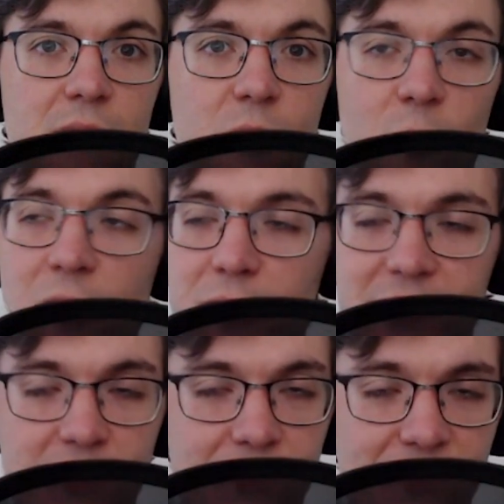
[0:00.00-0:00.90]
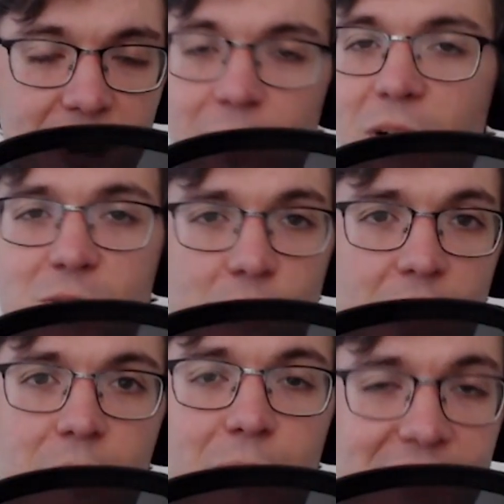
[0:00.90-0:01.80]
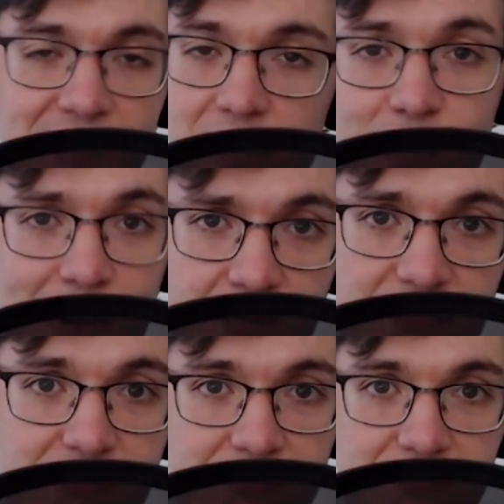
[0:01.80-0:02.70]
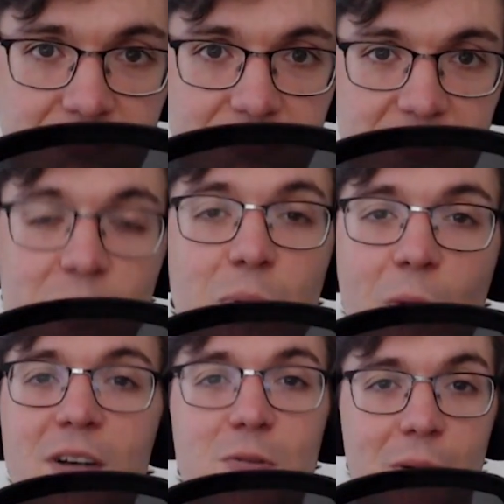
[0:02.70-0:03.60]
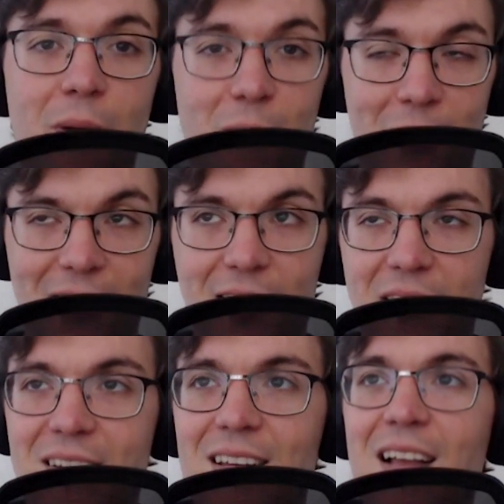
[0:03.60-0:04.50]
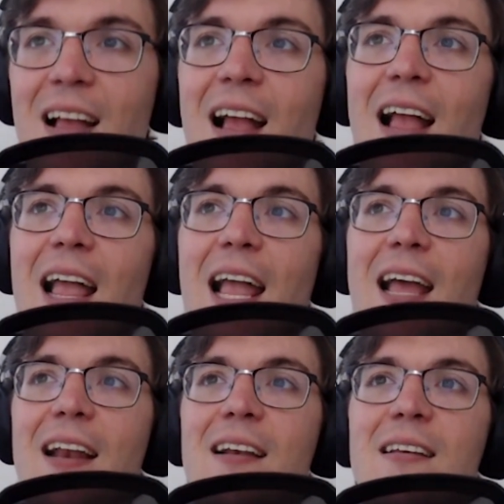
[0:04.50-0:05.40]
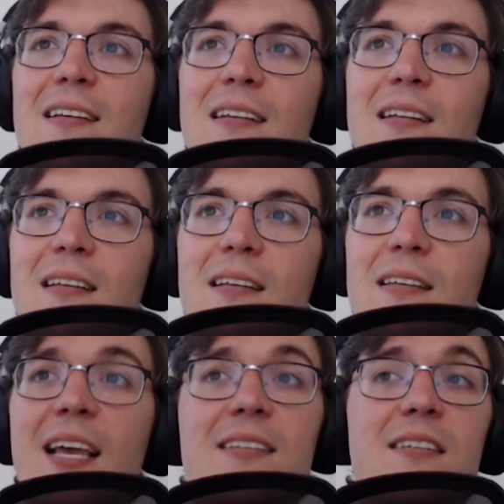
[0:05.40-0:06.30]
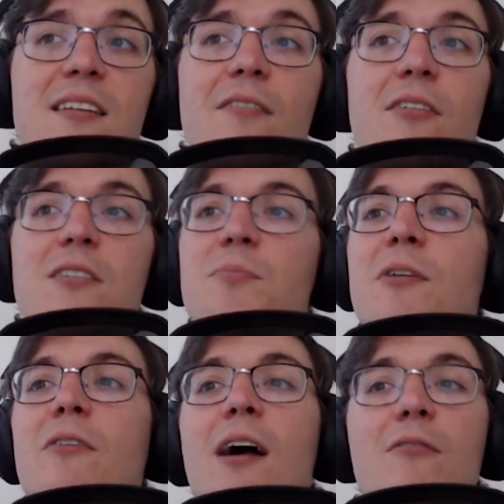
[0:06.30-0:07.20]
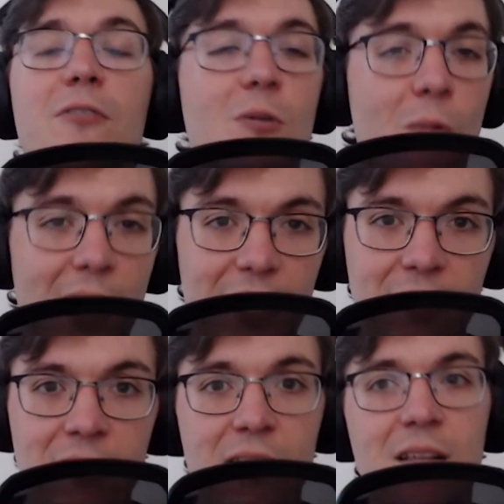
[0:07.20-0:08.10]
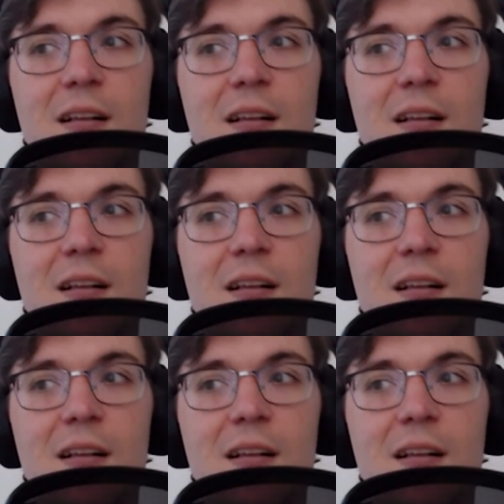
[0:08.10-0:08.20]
The world is still very much run by salesmen. It's important to remember that. And yes, Endeavor has been around for a while.